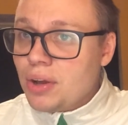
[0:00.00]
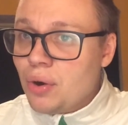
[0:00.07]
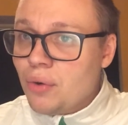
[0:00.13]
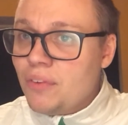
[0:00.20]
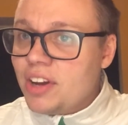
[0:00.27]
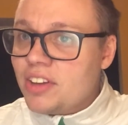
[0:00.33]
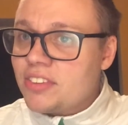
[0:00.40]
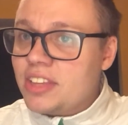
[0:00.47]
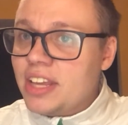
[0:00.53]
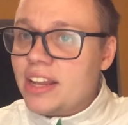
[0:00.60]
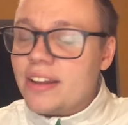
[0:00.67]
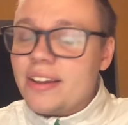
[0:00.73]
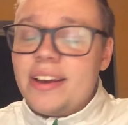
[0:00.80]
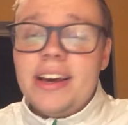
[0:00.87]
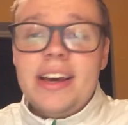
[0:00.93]

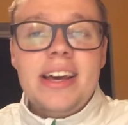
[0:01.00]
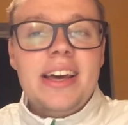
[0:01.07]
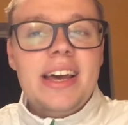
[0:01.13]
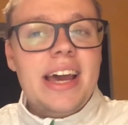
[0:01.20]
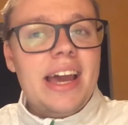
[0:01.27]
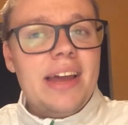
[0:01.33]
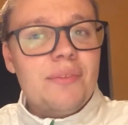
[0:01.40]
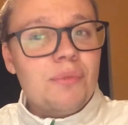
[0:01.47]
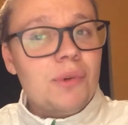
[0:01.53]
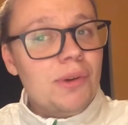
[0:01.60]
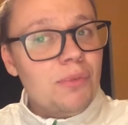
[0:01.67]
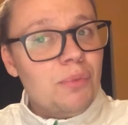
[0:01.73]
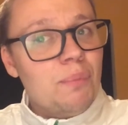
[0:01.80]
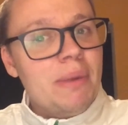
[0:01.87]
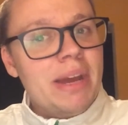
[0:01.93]
overextend and
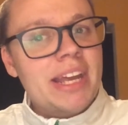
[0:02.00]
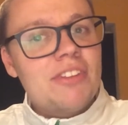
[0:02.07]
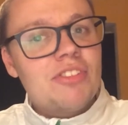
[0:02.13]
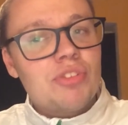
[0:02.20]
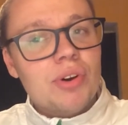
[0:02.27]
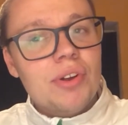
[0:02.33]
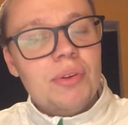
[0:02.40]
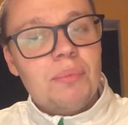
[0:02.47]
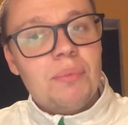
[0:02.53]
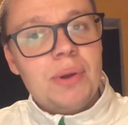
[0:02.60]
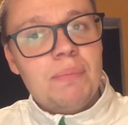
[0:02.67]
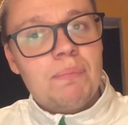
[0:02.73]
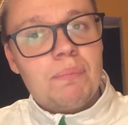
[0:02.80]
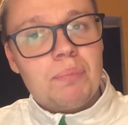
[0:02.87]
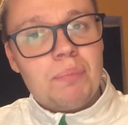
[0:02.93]
we make sure that
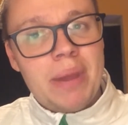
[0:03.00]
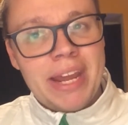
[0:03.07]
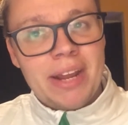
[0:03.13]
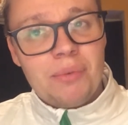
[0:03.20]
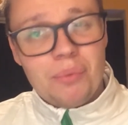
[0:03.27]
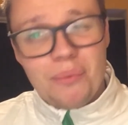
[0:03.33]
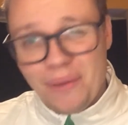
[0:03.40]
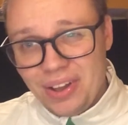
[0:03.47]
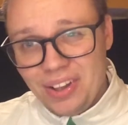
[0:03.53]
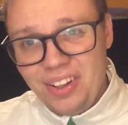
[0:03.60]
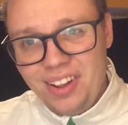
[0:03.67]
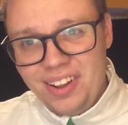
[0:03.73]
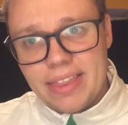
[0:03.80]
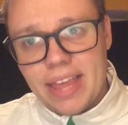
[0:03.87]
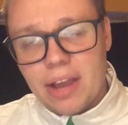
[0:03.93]
we pick
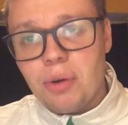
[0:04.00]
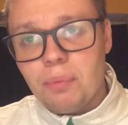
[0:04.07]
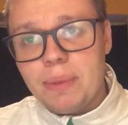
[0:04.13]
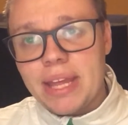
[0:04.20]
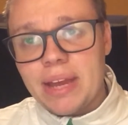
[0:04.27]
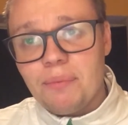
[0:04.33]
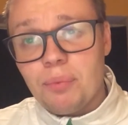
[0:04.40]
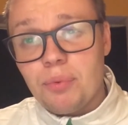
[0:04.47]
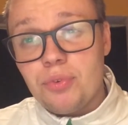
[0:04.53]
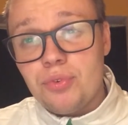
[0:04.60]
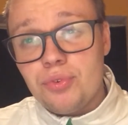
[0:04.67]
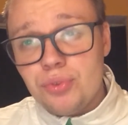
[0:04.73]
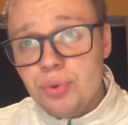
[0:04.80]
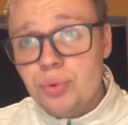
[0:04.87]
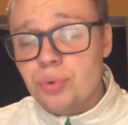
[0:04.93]
well, that could be a
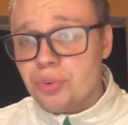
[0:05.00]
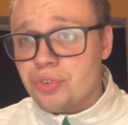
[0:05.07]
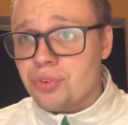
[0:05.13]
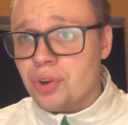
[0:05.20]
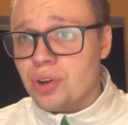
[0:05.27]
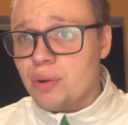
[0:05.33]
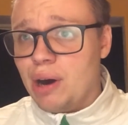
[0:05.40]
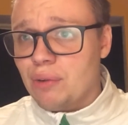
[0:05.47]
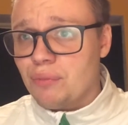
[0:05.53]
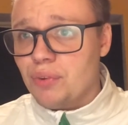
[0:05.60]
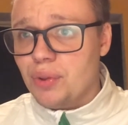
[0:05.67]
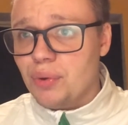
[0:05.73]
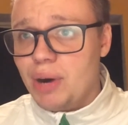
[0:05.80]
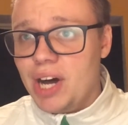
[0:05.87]
huge turnaround for the